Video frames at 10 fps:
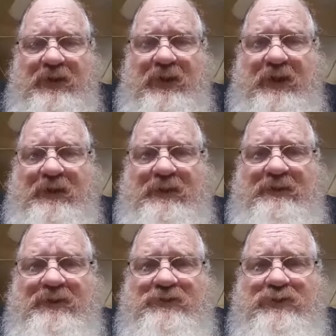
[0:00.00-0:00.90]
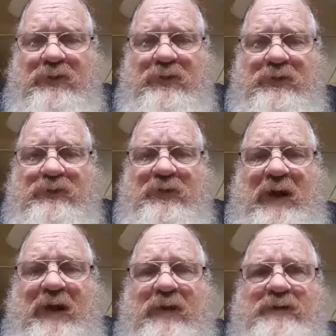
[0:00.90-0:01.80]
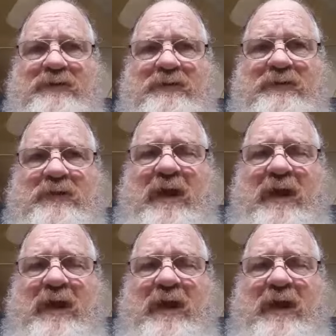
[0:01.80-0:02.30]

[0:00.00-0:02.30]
uh, in this world without